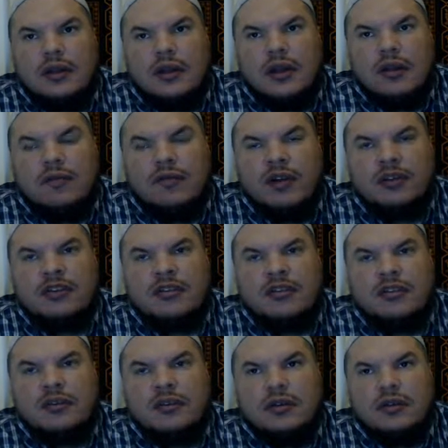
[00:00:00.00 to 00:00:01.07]
if
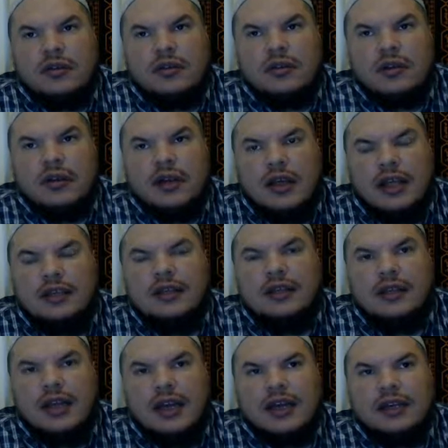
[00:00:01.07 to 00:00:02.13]
it's in the
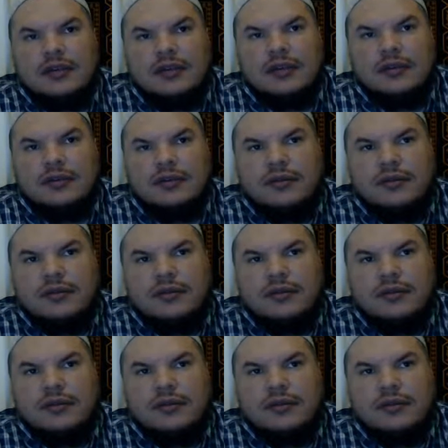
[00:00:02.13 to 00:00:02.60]
negative,